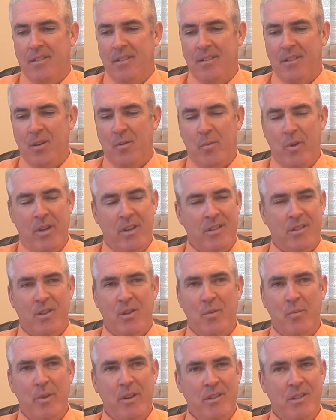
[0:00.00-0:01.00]
they're busy,
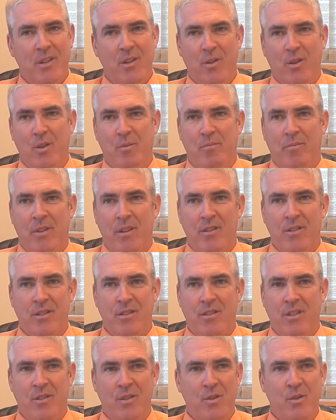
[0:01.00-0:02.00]
they're a busy group. They're
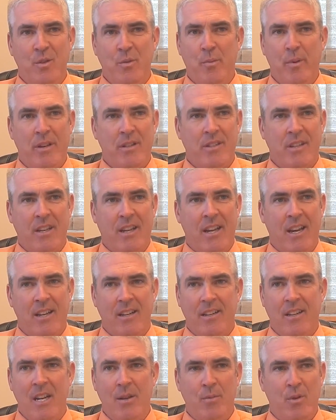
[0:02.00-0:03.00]
just they're doing the best they can
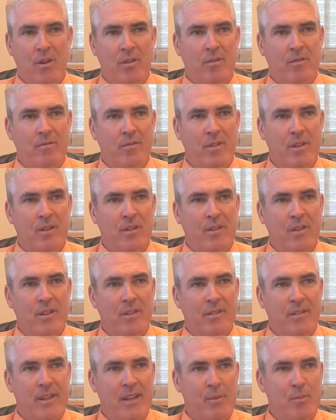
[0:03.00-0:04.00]
to keep their their
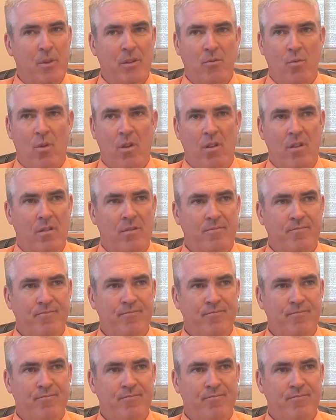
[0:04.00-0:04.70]
uh, head above water.